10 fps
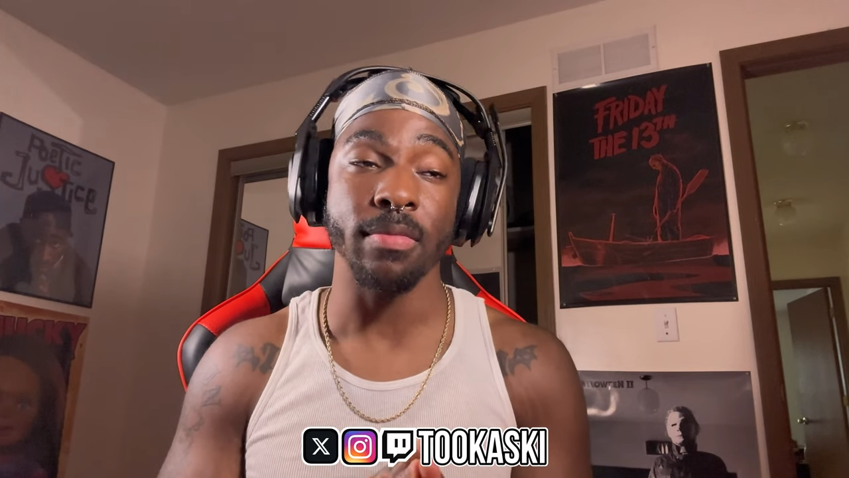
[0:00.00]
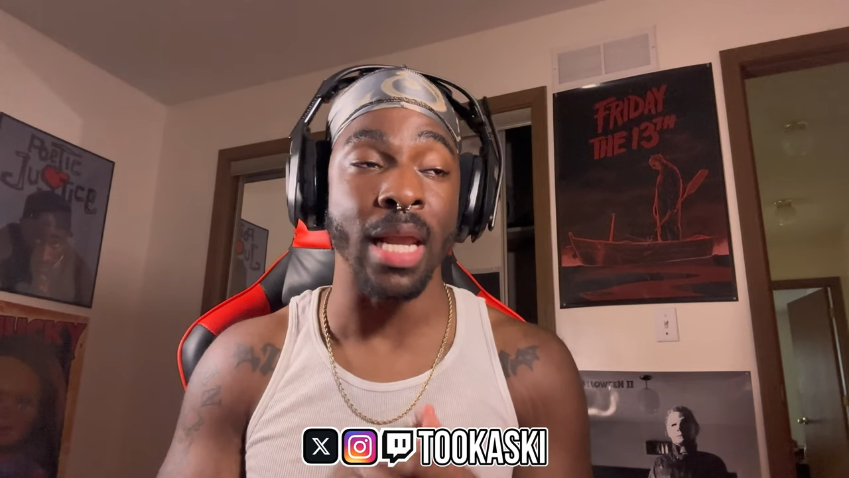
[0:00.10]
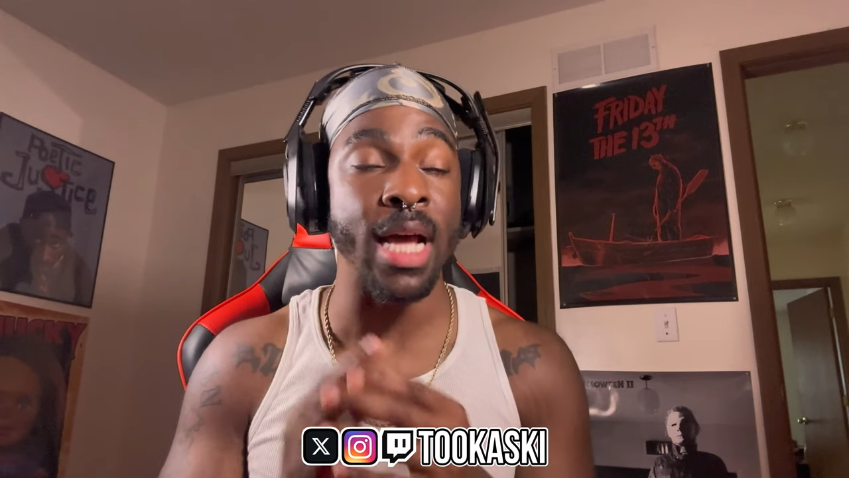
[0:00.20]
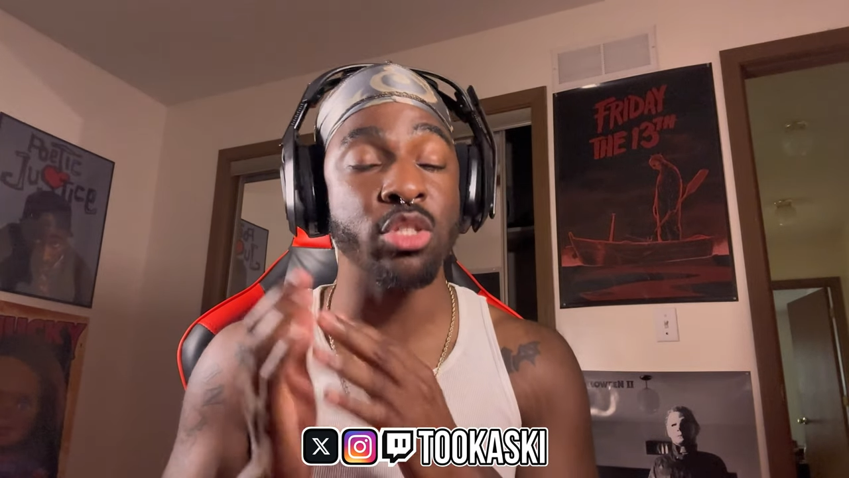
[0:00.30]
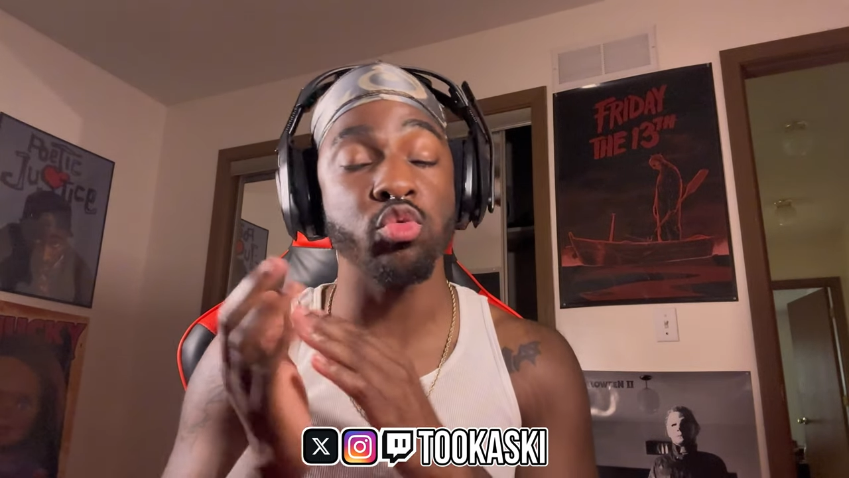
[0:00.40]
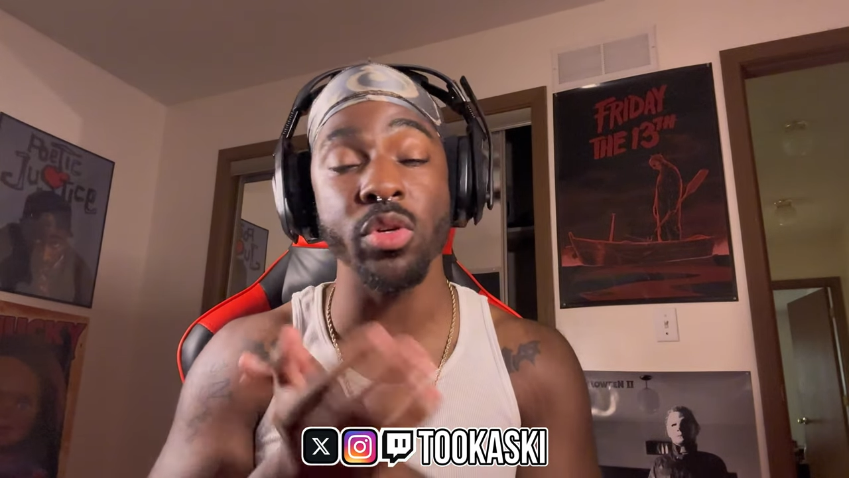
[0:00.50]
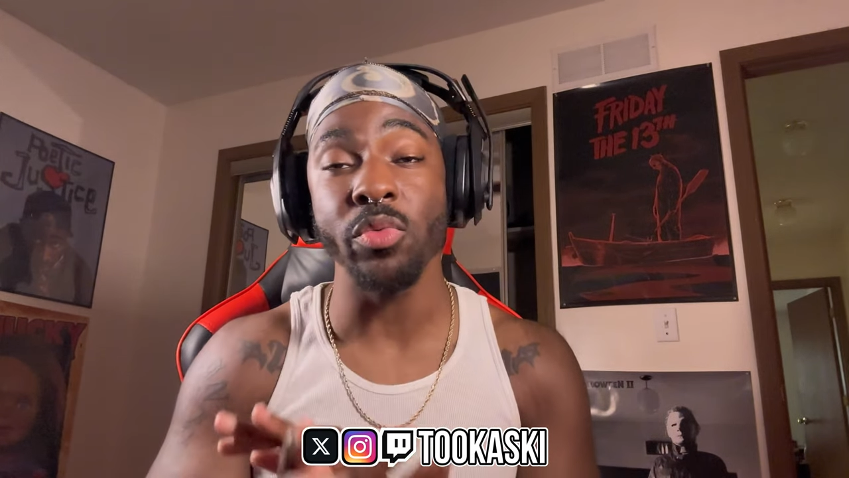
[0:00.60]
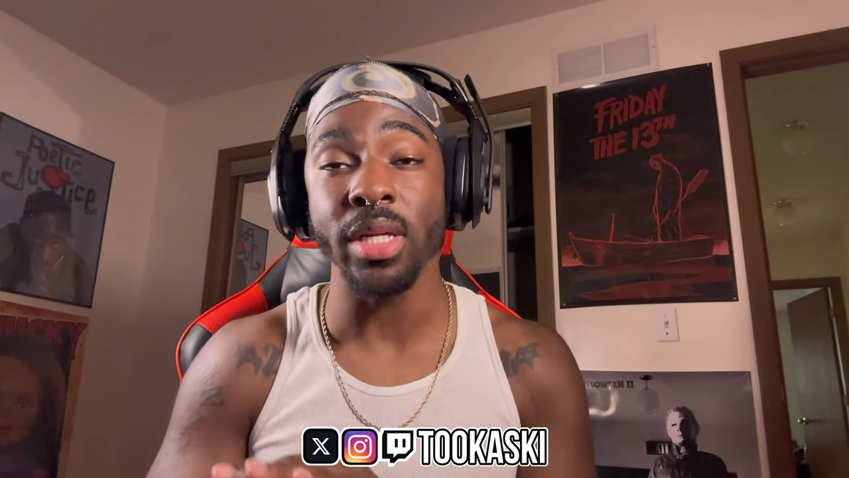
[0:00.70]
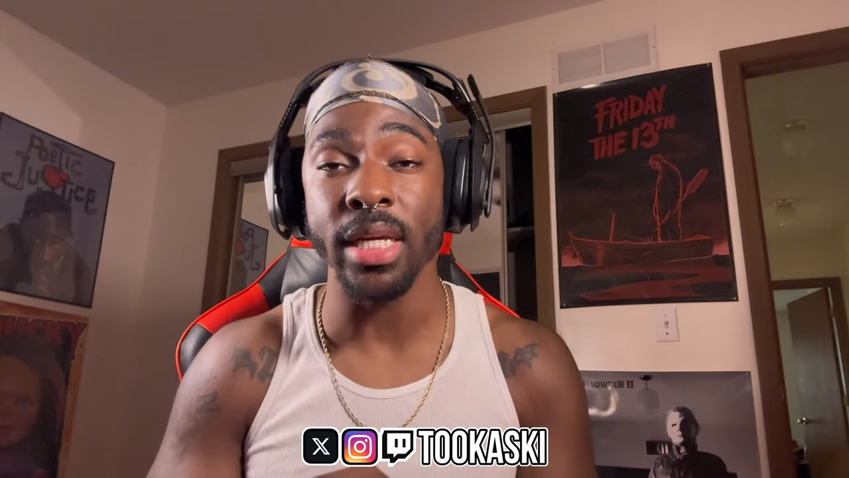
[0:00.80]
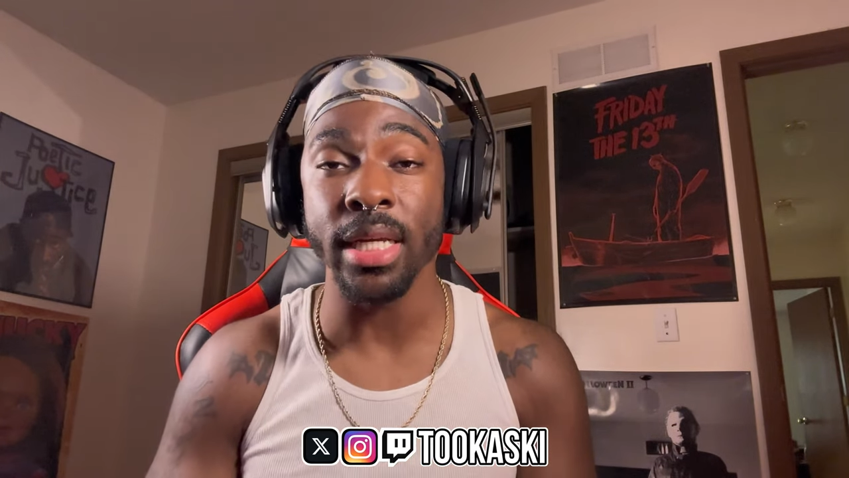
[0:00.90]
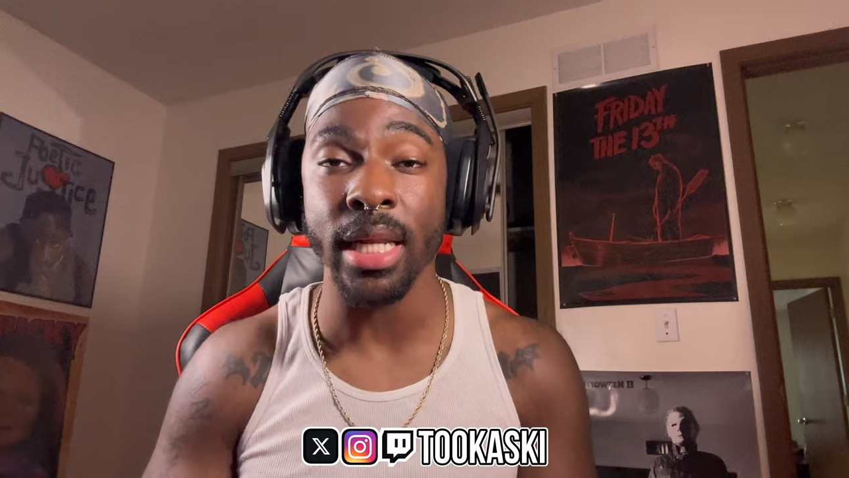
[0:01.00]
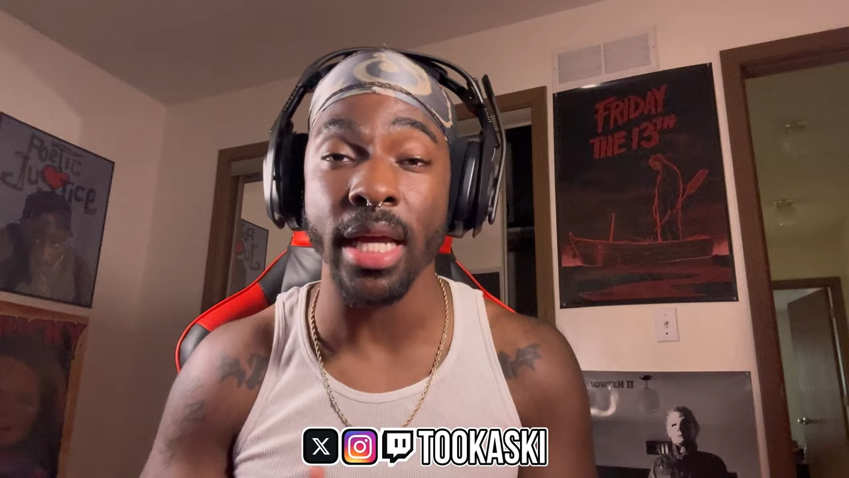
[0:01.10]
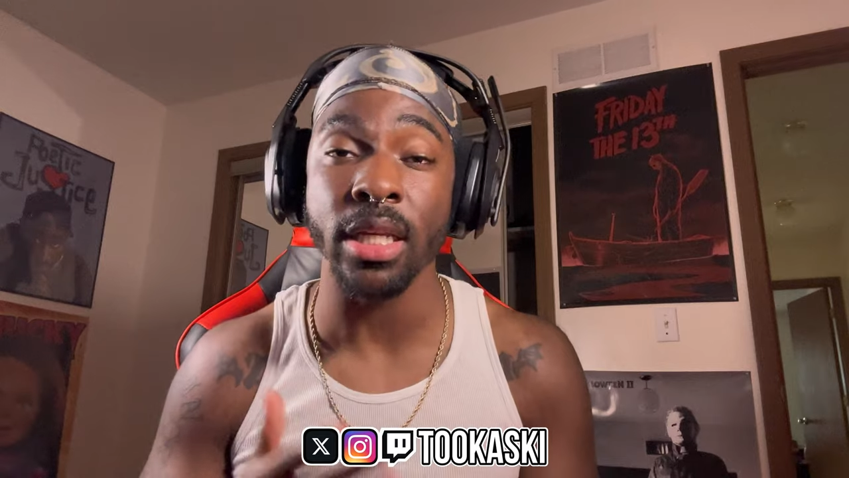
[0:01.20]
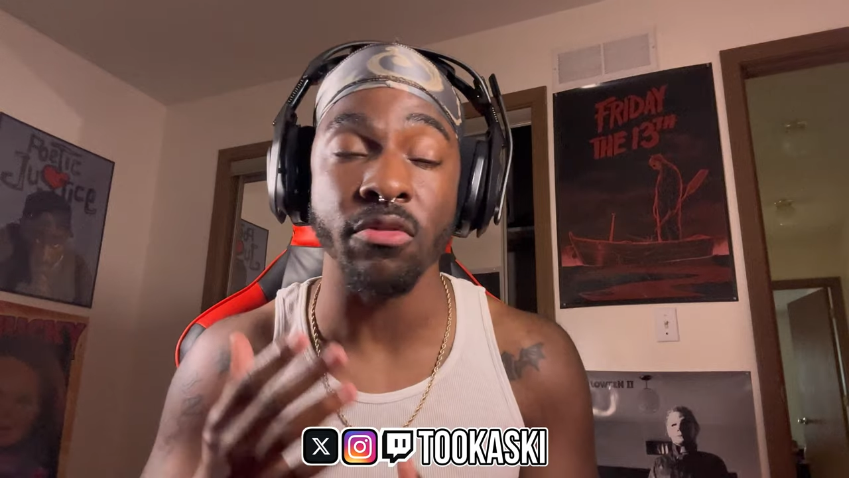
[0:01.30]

Last week we did like the